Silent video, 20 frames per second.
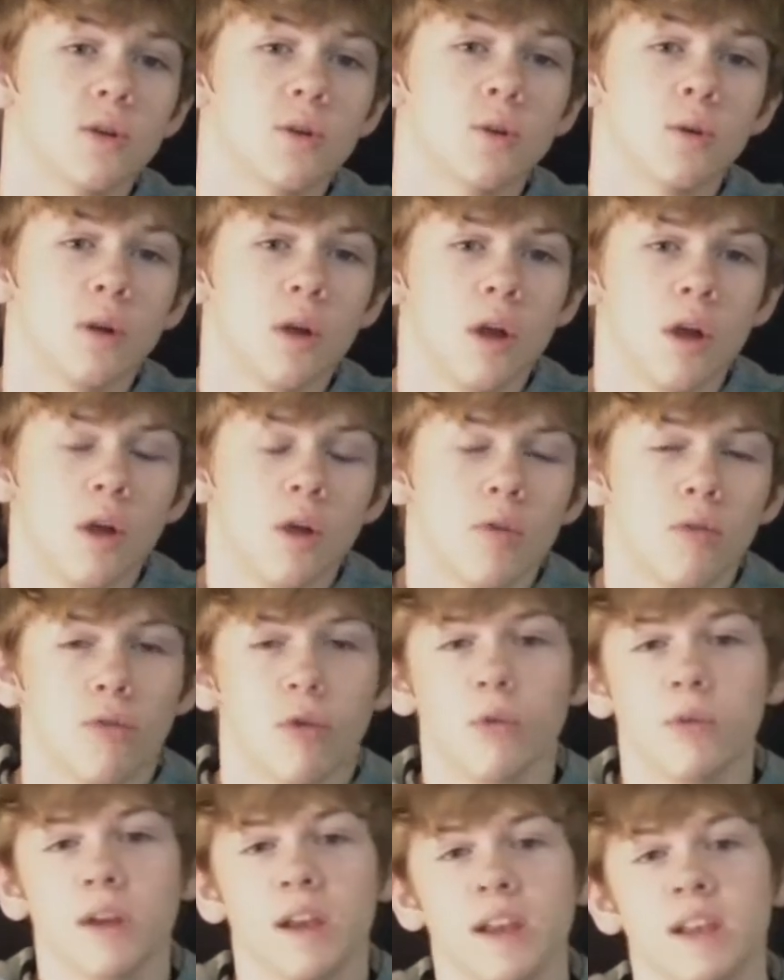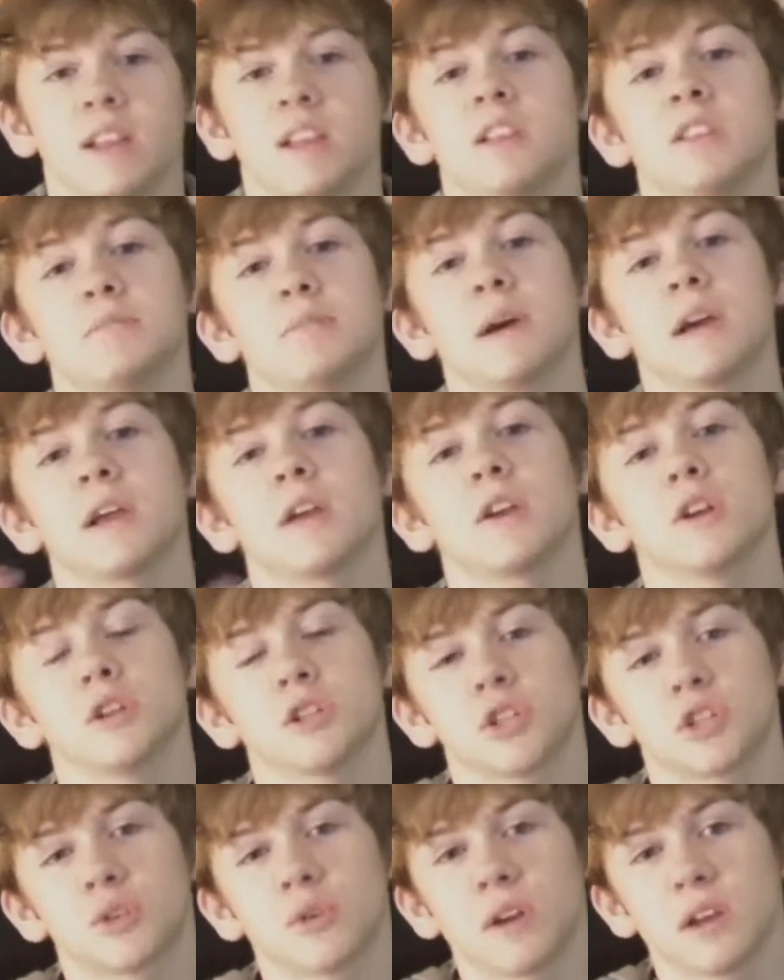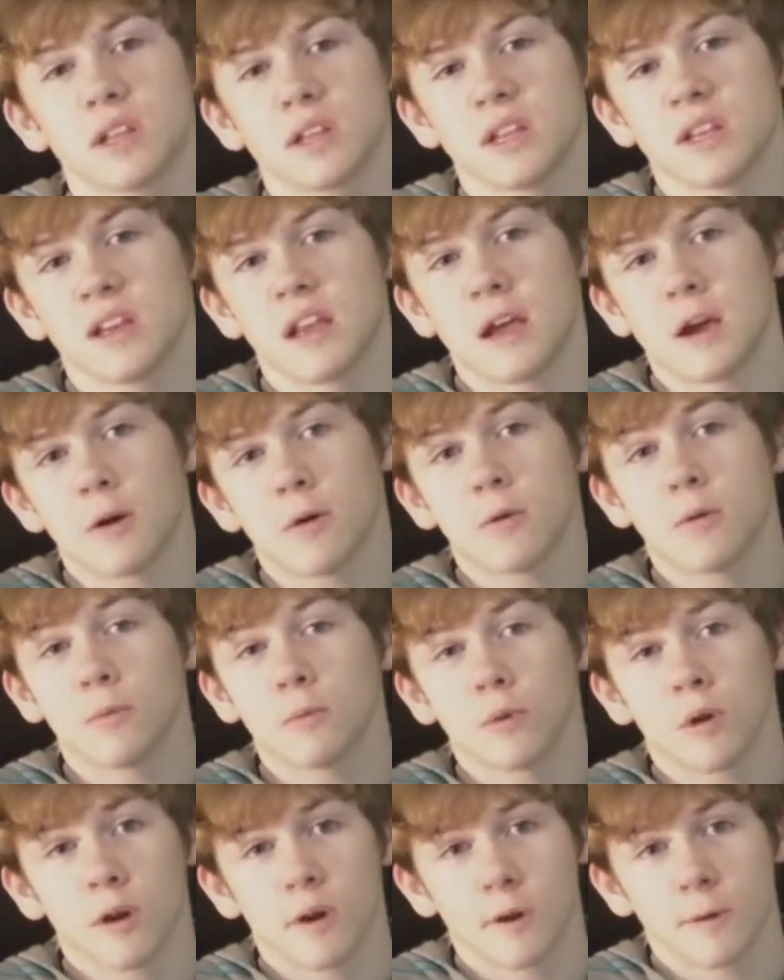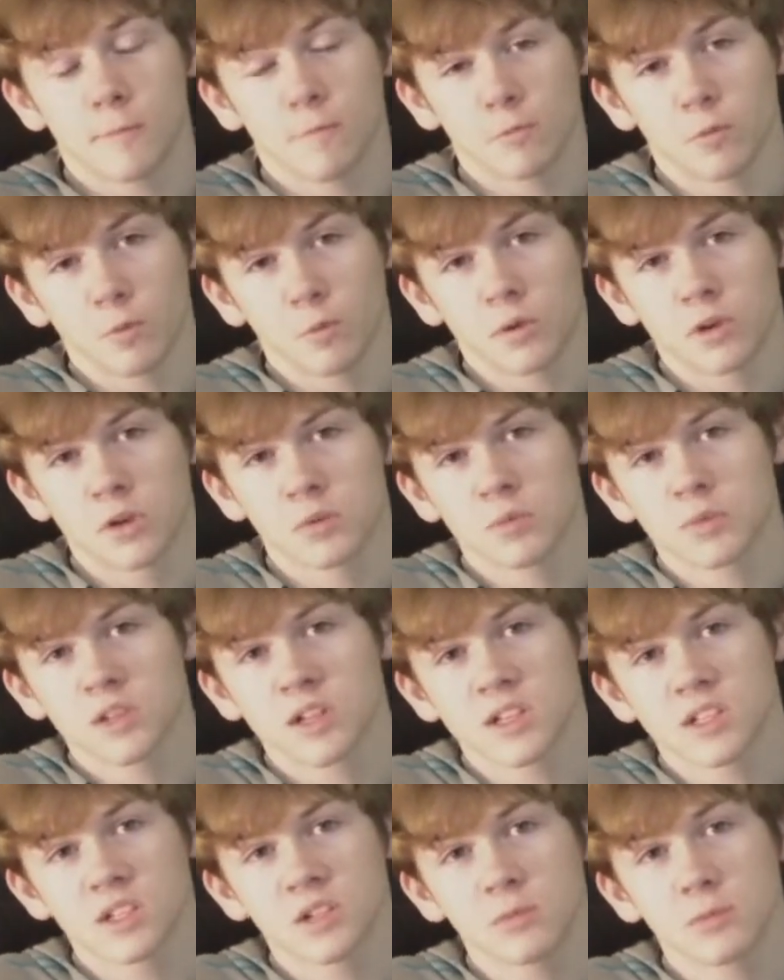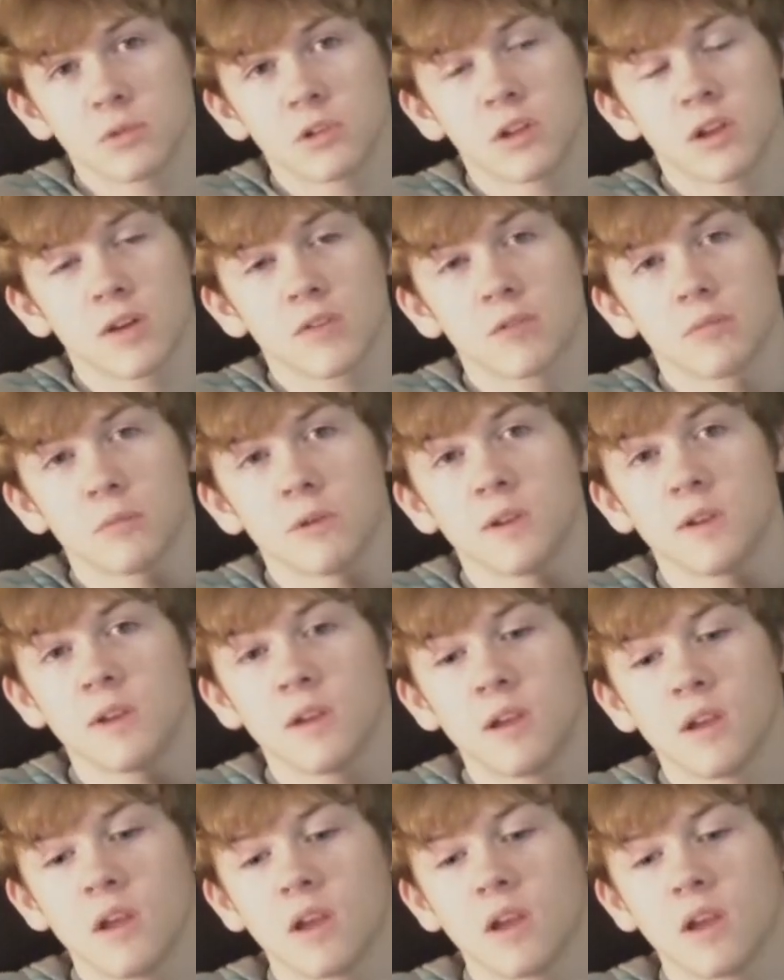so Rodan, he's back in Australia now. We're done with that scene with the government.